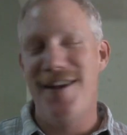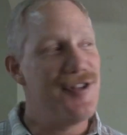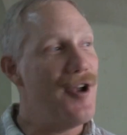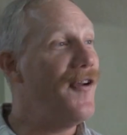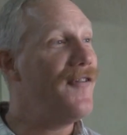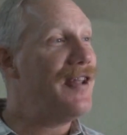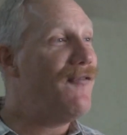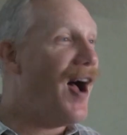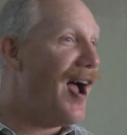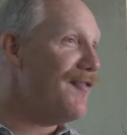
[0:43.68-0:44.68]
so
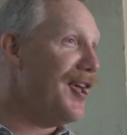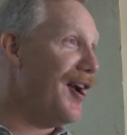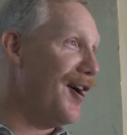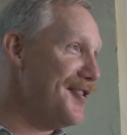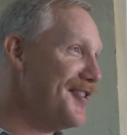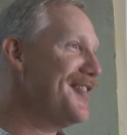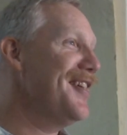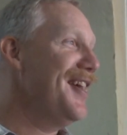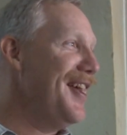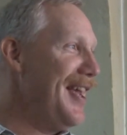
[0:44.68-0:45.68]
55 years
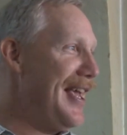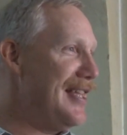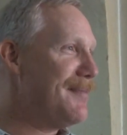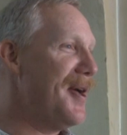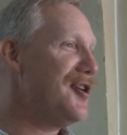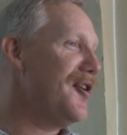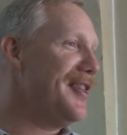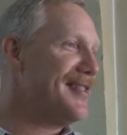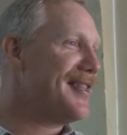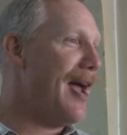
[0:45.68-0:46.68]
he's been
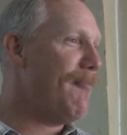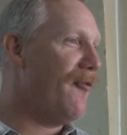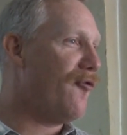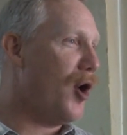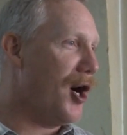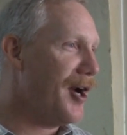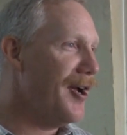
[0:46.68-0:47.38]
doing this type of work.